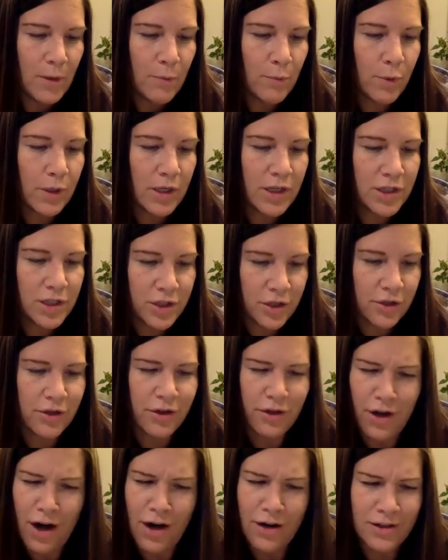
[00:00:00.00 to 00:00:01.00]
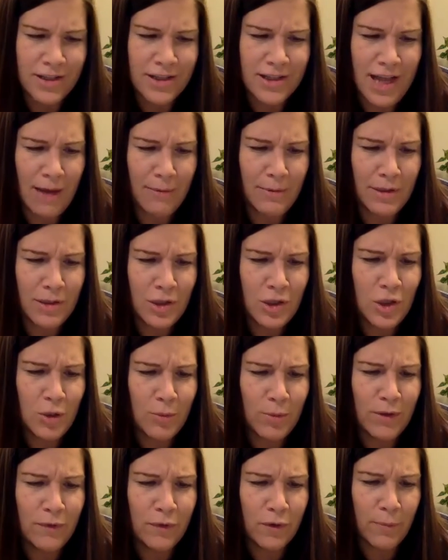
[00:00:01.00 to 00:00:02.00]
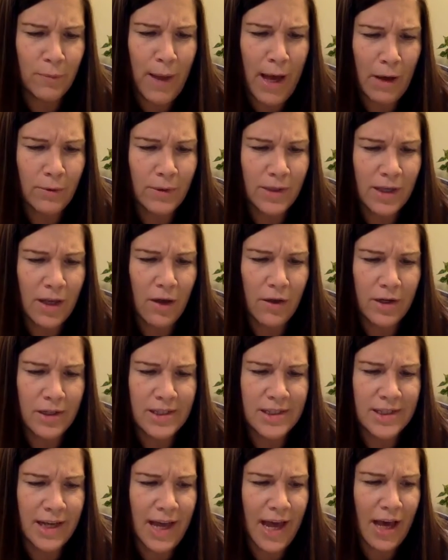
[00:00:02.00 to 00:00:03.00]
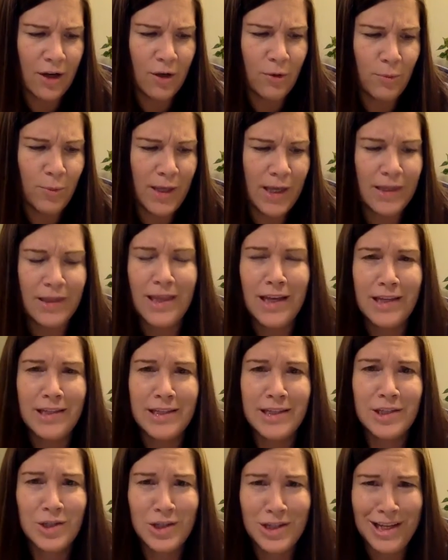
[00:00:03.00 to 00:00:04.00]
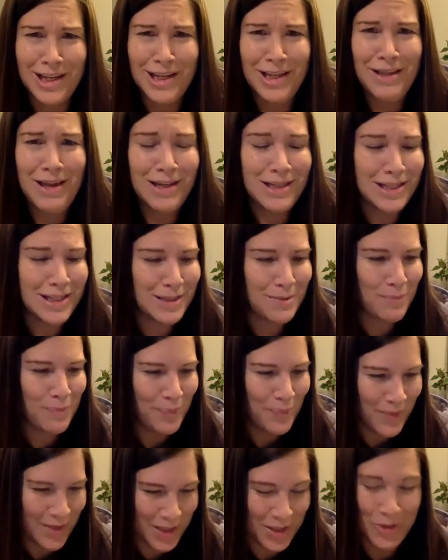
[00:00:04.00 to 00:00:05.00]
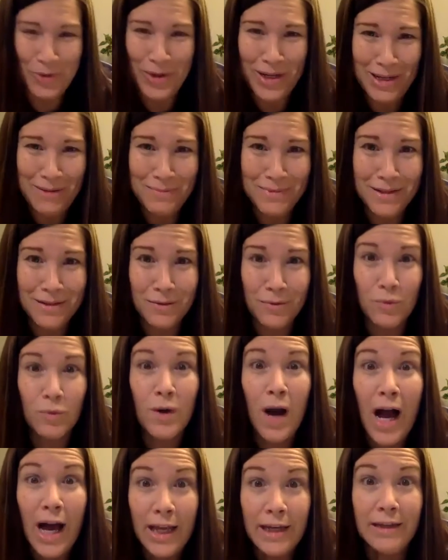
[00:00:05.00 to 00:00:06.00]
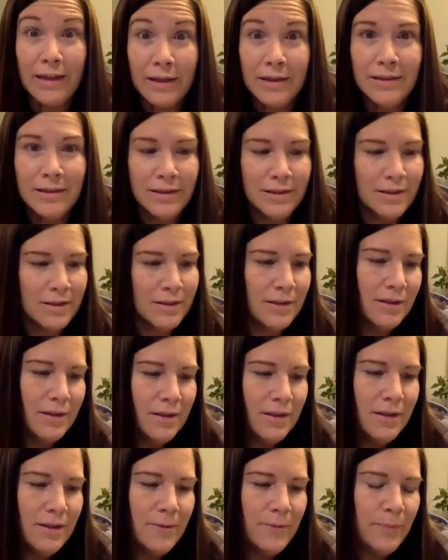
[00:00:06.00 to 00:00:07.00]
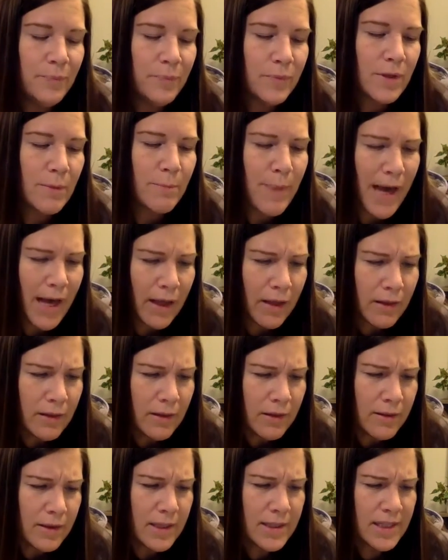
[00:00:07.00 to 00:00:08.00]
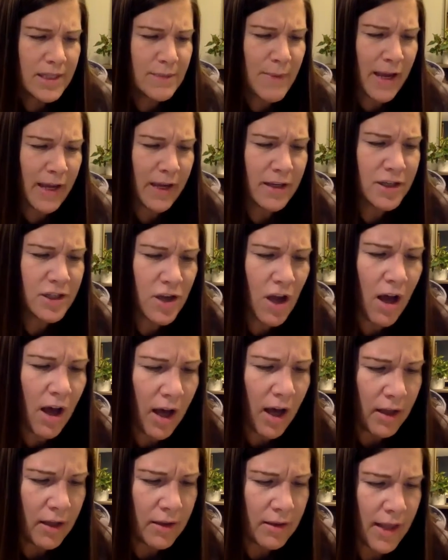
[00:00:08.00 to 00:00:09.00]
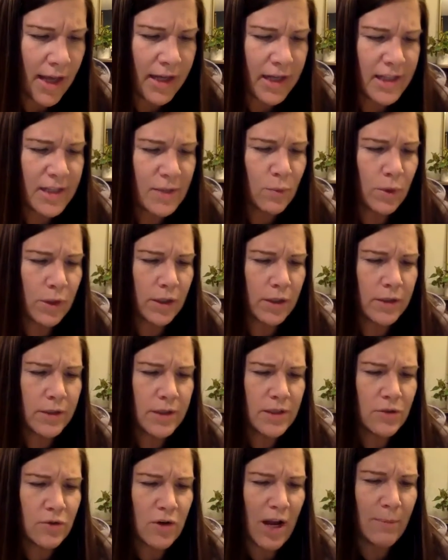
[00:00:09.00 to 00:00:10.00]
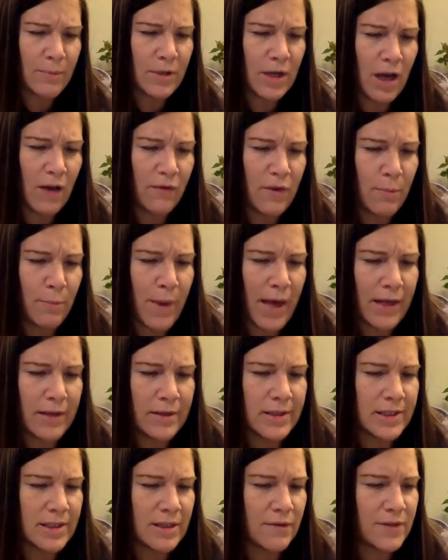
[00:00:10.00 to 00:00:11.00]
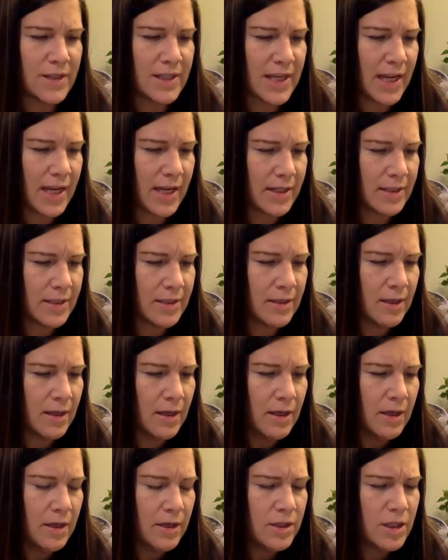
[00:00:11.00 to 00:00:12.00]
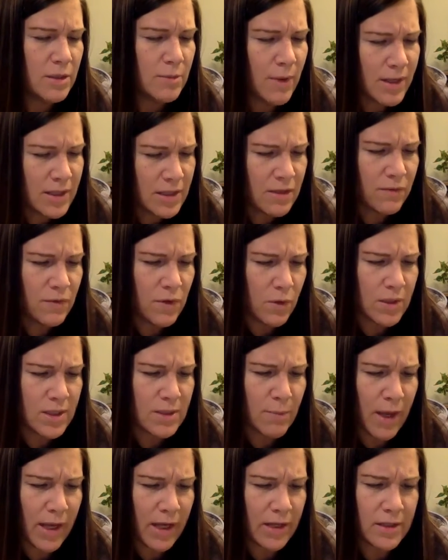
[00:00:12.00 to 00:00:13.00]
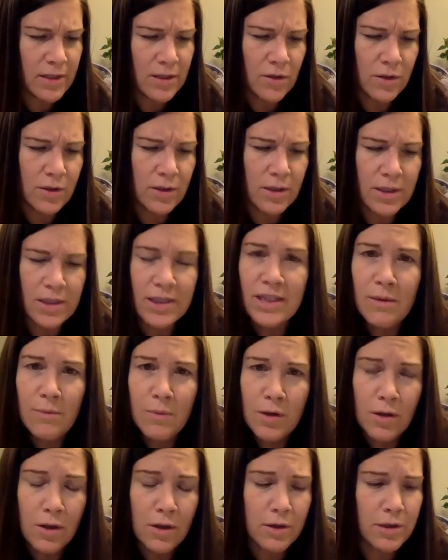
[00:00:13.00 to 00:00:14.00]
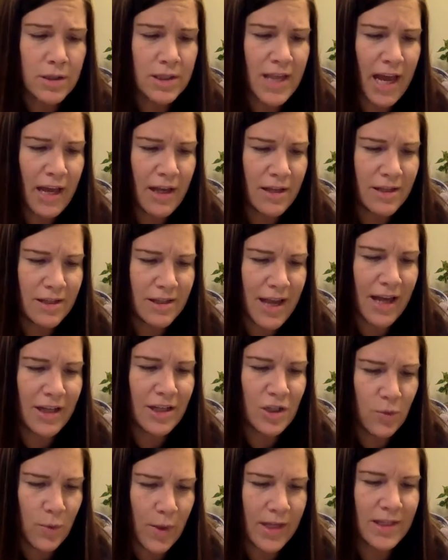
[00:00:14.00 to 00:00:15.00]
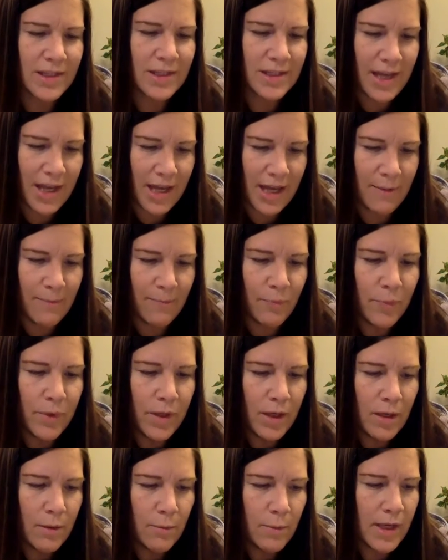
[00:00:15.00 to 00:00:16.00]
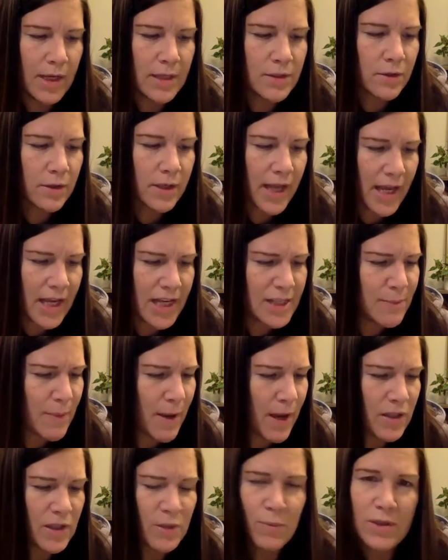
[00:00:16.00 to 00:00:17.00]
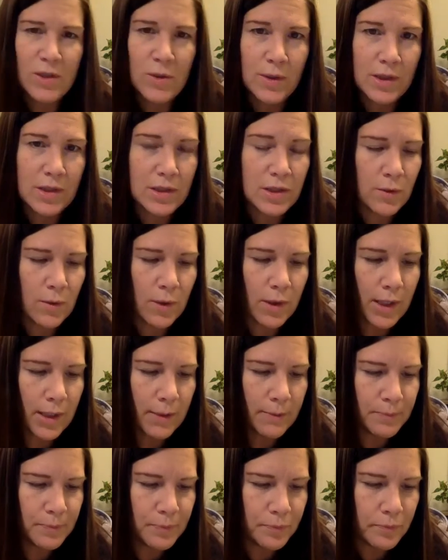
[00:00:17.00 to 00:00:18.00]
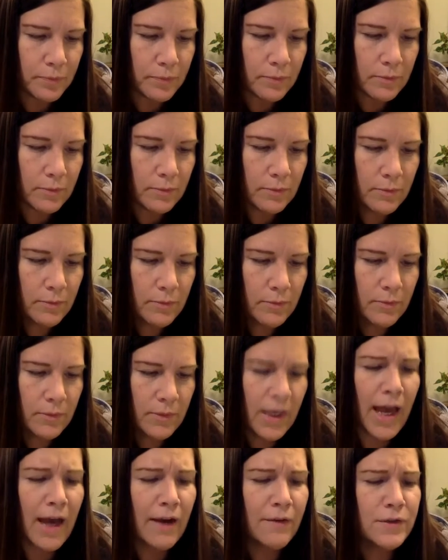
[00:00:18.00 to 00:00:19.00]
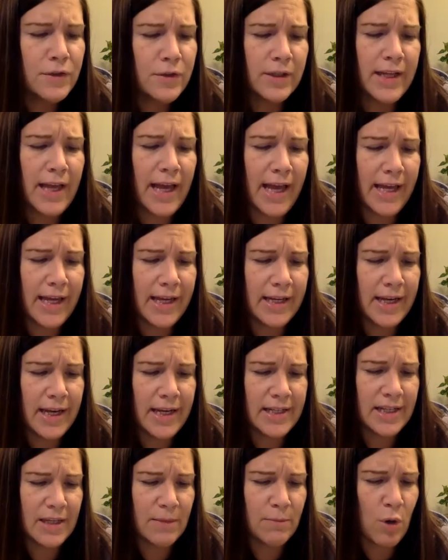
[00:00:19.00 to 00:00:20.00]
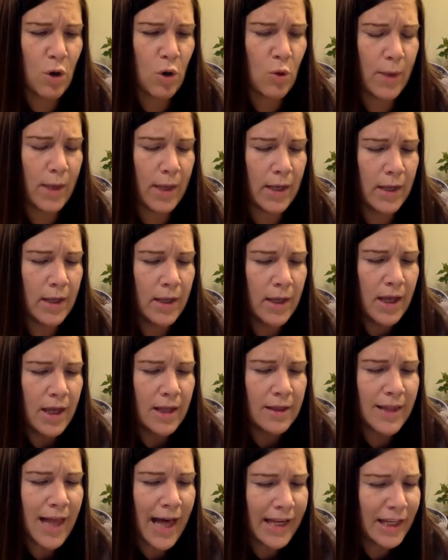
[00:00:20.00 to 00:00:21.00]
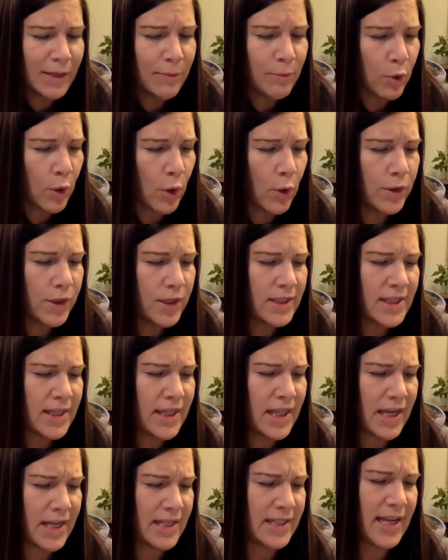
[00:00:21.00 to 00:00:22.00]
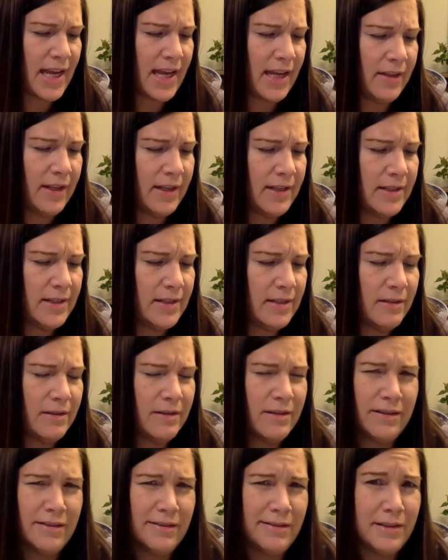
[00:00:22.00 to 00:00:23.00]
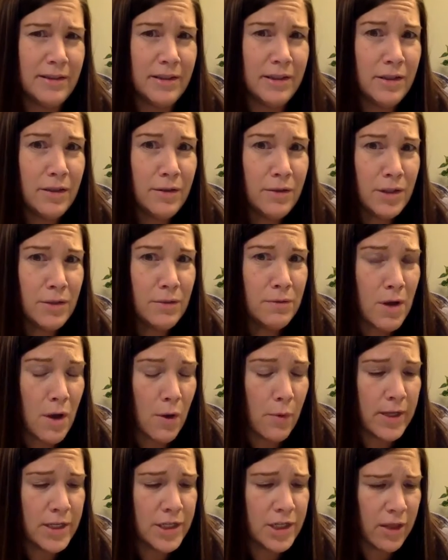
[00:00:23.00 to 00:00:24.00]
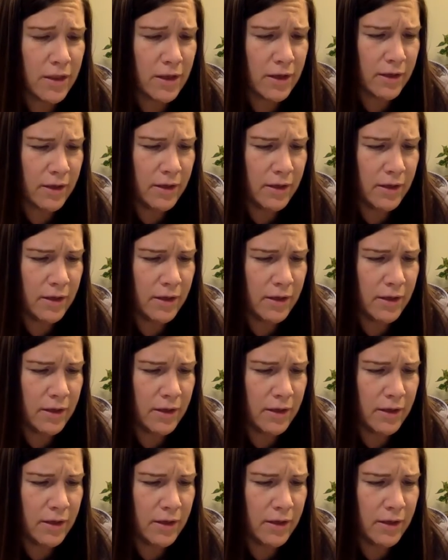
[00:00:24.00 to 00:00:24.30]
Pretty sure her heart stopped too before pounding out a staccato beat that screamed, "Run!" "Belle, this is Micah Shaw." Letty's words dropped off at Belle's stiff stance. She must have noticed Micah stood in a similar statuesque state, because her gaze bounced between the two of them. After an agonizing moment, Letty broke this thick silence. "Do you two know each other?"